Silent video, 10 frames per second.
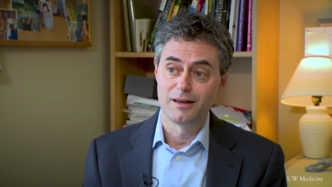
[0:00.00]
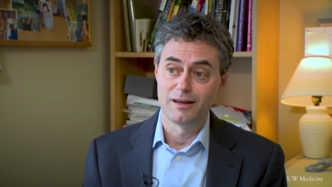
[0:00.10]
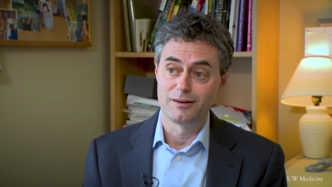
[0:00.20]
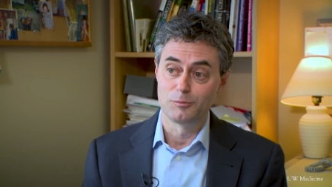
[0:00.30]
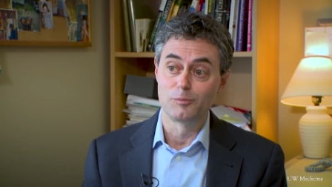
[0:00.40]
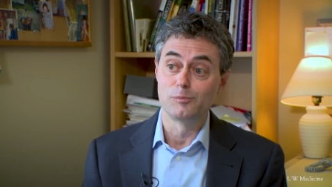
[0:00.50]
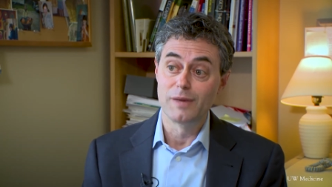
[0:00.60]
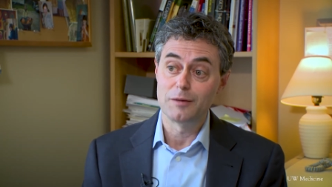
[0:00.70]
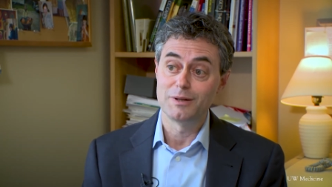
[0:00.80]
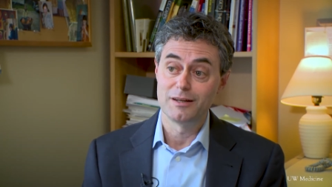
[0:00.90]
and
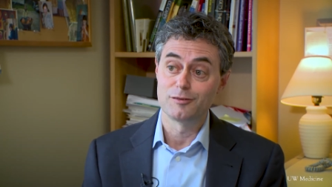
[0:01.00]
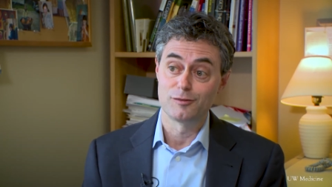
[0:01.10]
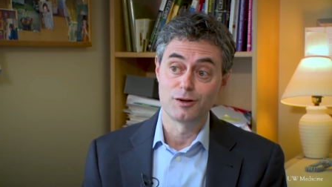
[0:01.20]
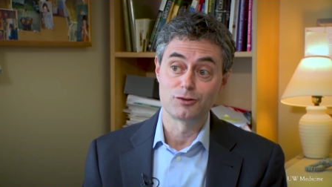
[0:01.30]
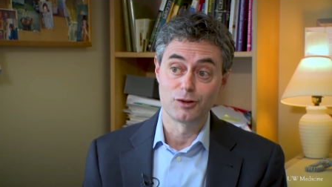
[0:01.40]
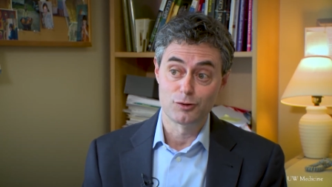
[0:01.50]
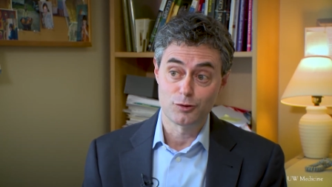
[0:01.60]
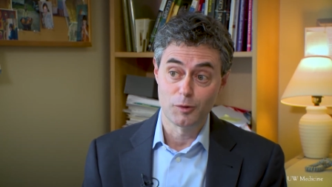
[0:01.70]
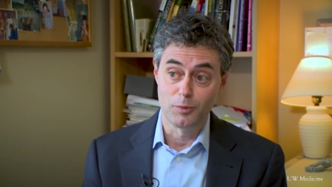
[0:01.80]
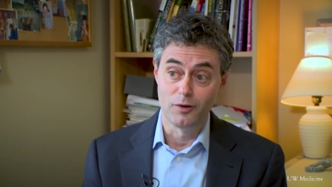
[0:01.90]
maybe even eventually
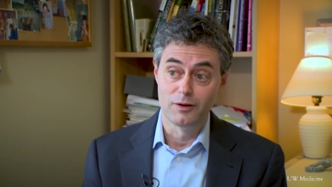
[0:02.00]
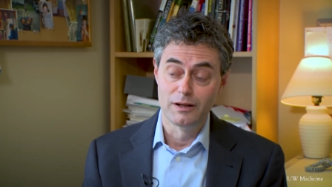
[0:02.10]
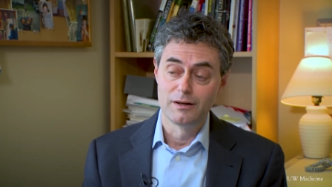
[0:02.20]
triple.